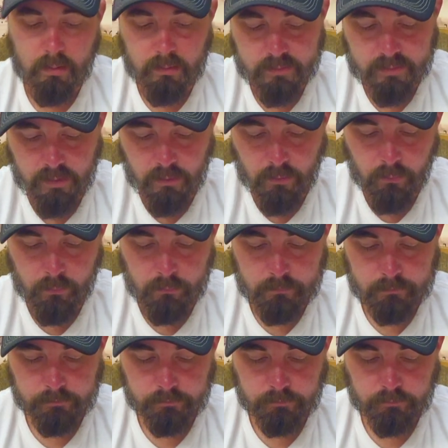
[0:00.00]
So
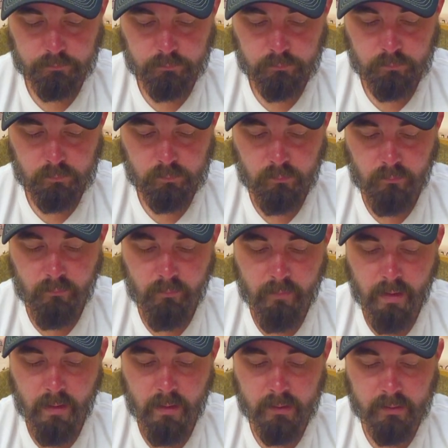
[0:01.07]

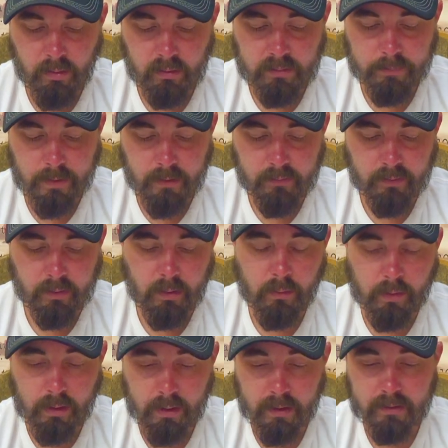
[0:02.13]
it talks about the
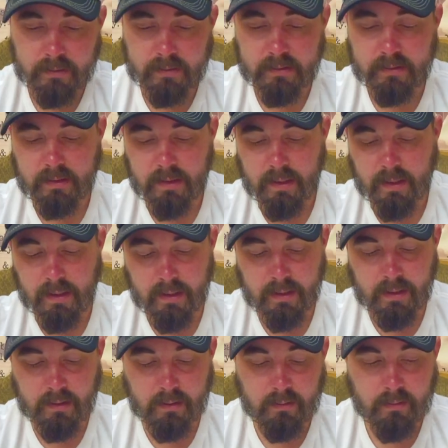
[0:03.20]
Kohathites
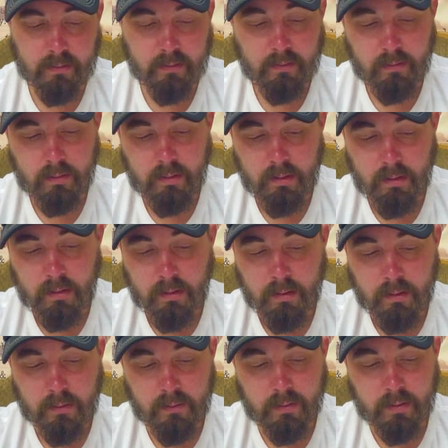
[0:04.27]
and
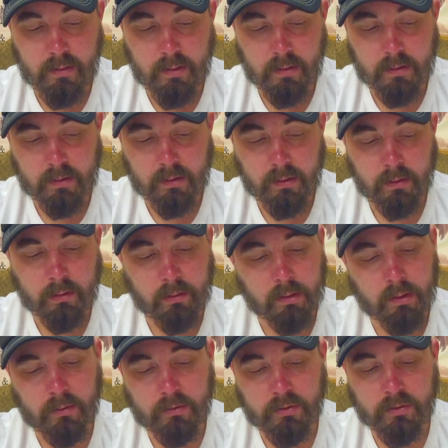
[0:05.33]
the
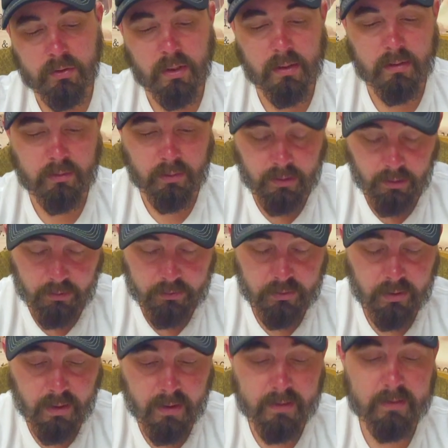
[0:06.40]

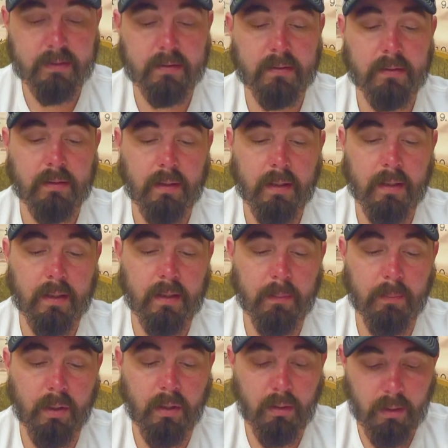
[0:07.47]
Gershonites and the
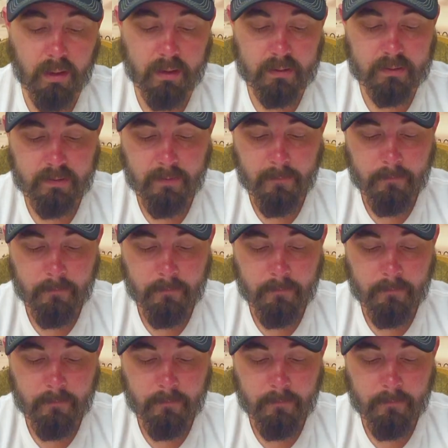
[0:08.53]
Merarites.